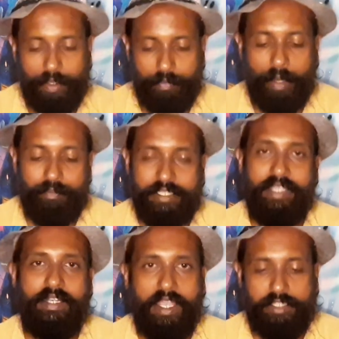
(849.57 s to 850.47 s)
I'm saying
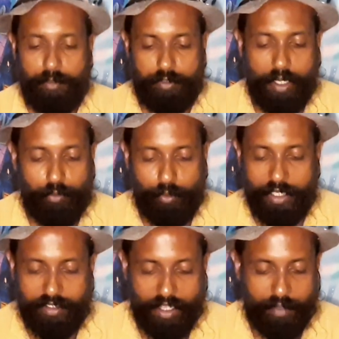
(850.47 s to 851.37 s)
like, subscribe too many
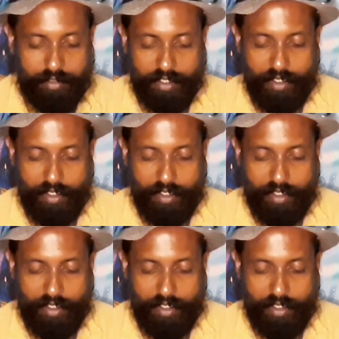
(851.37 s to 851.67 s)
times,